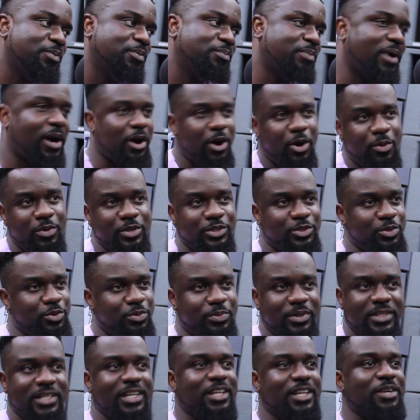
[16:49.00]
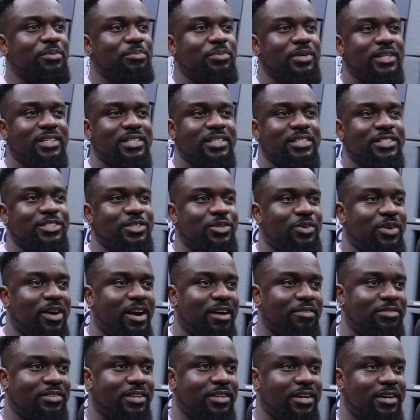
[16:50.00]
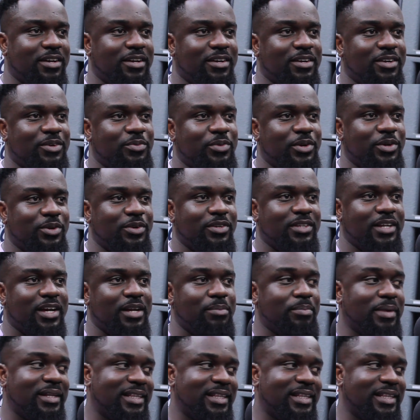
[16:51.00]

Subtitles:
But always you will be taking pictures, after when you're done.